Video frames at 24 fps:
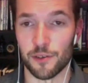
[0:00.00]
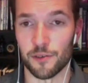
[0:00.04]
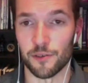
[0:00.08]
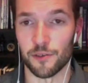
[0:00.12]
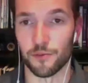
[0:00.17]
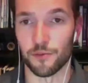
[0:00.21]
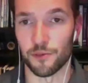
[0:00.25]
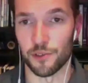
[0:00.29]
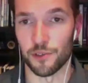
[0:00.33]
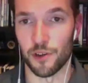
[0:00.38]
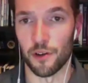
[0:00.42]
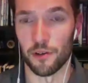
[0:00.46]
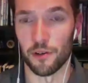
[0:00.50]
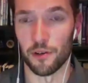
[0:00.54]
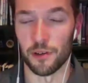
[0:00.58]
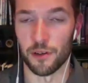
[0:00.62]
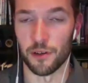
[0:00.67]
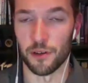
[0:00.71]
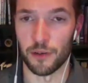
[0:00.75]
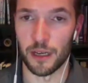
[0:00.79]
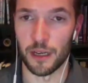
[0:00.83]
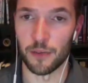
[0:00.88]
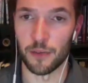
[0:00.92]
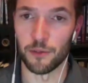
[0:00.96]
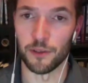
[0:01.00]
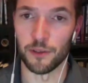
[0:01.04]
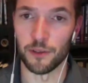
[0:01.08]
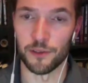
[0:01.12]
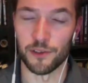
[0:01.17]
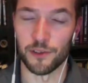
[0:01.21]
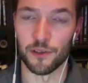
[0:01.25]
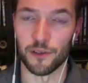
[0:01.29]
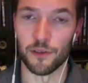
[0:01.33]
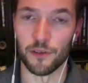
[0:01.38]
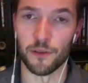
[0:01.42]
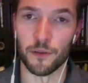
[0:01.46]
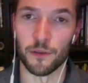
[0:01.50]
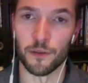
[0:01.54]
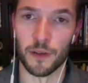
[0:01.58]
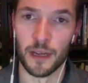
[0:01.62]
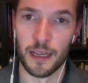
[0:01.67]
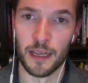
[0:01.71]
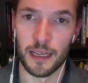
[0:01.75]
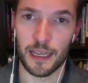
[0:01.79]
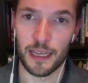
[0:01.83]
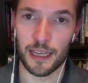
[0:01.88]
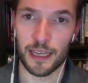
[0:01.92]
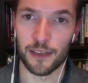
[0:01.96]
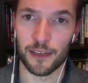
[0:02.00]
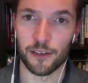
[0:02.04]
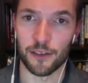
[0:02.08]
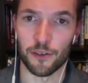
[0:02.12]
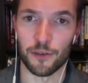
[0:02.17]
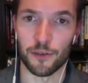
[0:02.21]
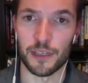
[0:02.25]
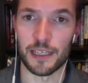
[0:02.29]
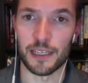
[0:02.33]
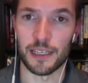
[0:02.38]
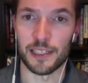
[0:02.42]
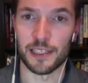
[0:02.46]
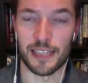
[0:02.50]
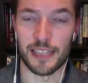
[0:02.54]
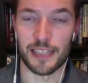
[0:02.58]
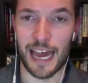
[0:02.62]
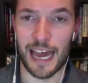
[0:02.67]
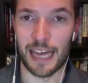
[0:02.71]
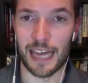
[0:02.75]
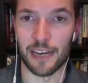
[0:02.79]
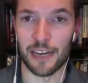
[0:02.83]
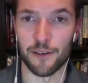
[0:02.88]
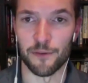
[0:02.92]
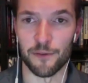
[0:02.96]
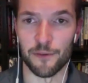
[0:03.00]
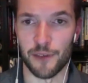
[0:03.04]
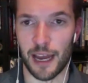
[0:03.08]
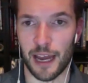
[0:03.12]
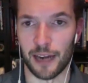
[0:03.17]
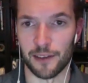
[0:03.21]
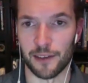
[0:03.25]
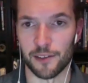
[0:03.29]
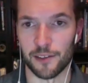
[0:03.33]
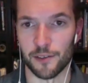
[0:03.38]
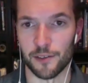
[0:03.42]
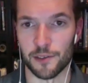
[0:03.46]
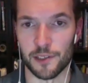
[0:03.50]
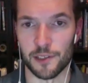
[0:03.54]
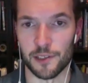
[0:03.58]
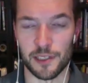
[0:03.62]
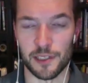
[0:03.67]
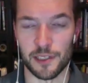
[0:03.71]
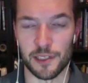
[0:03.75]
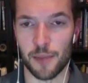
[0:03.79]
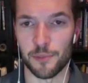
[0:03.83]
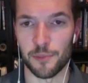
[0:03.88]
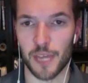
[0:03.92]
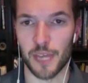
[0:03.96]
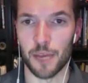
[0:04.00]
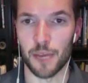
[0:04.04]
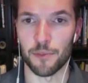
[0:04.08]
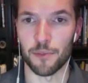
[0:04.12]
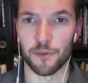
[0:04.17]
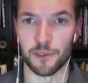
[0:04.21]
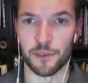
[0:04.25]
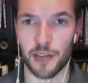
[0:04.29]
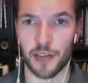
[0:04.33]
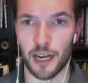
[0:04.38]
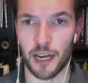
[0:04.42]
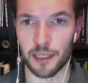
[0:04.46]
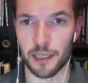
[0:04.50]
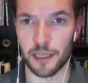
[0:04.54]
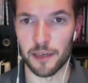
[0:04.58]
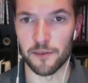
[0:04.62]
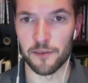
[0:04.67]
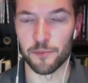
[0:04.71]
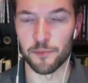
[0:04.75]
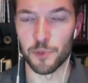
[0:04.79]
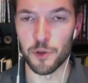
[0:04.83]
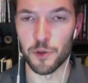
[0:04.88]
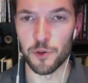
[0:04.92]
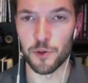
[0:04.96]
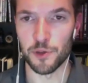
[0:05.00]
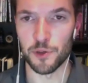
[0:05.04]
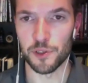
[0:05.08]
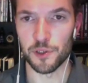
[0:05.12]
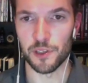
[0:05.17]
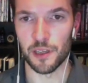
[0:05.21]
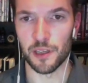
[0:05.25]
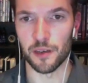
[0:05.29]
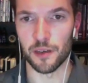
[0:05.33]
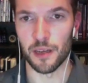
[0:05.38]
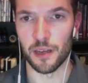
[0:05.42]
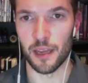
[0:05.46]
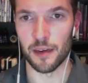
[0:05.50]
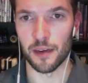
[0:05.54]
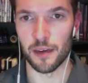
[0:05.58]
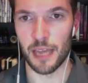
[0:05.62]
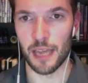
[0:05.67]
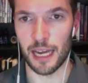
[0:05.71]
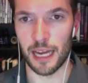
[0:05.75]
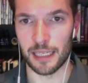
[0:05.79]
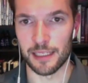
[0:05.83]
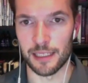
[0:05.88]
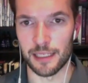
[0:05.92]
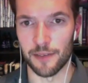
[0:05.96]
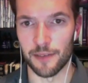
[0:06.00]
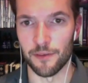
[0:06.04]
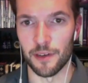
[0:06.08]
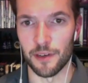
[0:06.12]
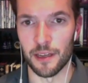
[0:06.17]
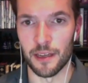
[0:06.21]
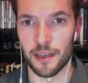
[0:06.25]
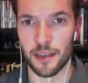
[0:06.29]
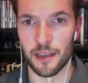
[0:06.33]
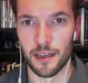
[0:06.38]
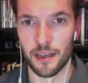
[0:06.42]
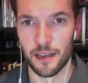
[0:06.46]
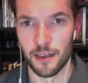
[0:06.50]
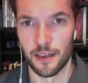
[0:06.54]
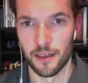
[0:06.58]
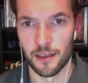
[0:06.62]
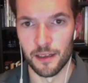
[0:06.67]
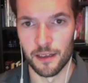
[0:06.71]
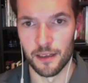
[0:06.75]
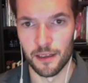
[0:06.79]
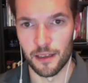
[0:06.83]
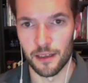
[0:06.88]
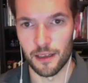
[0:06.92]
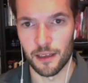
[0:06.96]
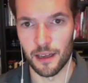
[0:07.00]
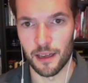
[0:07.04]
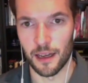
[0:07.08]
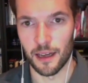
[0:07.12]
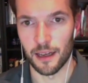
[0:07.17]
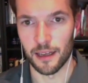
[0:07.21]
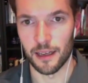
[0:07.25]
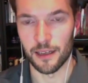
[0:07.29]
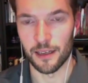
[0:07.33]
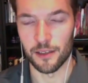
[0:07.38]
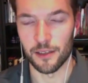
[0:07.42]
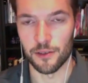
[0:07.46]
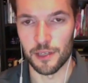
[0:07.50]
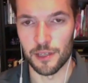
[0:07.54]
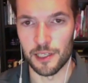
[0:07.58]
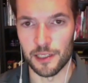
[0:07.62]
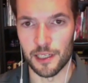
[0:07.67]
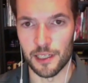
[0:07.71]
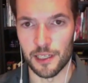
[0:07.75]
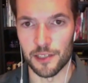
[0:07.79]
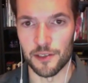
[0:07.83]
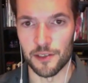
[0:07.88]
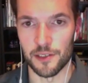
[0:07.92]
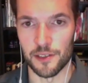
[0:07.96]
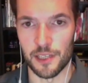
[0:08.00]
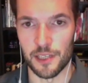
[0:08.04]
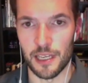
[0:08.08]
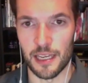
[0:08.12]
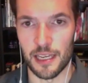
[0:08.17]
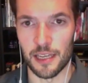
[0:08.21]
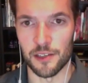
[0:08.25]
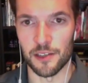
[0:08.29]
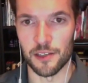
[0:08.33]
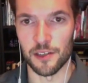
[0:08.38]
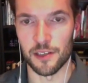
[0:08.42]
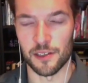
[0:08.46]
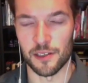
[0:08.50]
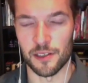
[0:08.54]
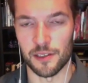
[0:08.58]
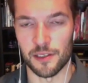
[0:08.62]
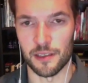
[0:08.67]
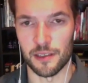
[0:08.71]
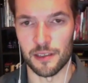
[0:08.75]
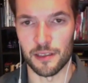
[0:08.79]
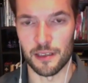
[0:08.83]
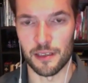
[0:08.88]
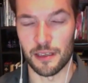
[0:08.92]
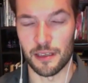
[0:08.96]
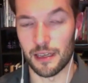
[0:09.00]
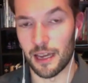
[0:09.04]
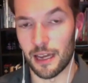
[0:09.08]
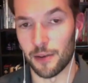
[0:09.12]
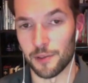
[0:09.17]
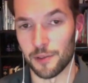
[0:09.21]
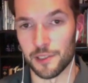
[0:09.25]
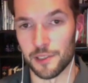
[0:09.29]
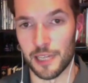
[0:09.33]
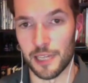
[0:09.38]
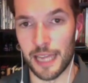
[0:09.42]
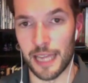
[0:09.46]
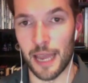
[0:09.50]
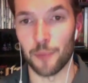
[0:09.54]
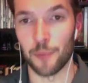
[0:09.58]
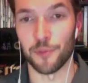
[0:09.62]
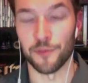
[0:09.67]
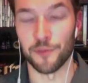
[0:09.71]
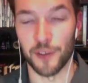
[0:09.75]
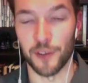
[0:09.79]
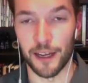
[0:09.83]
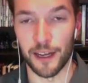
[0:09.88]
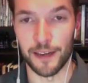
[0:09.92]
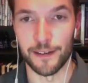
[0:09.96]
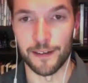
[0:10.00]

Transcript: will show, we're able to increase that effect. So it's the same type of cognitive boost and activity increase that you see, just, I would say, amplified.